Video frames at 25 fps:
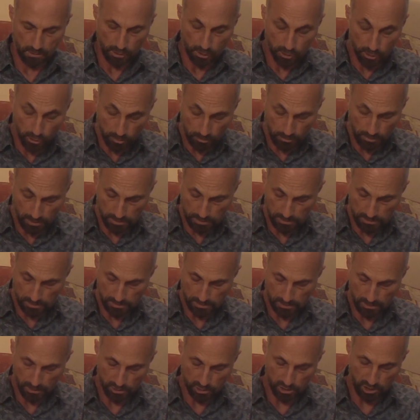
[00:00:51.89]

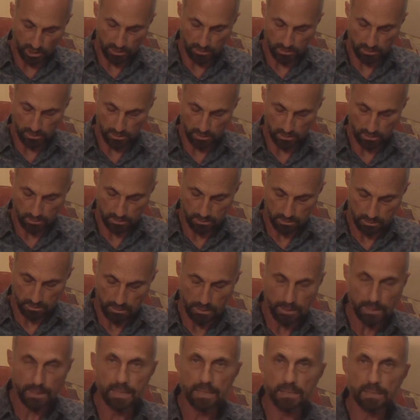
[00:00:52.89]
Humans' agenda
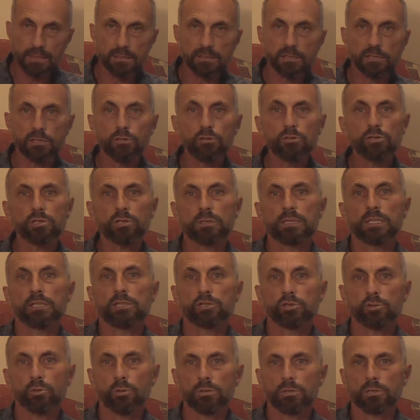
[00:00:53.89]
is usually
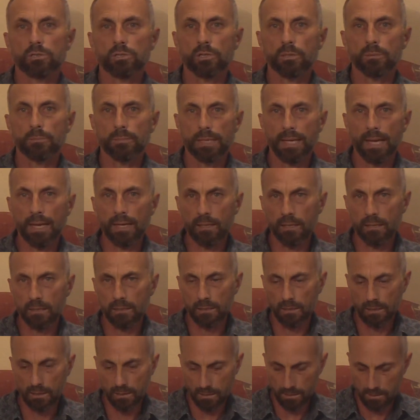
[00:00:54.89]
short-term
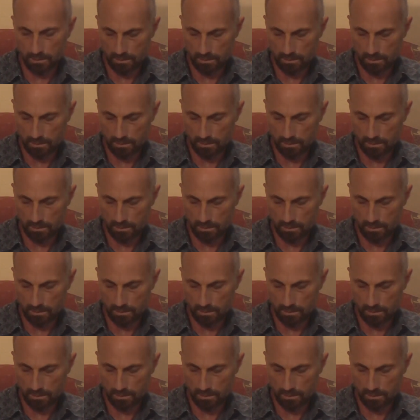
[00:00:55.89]
gain.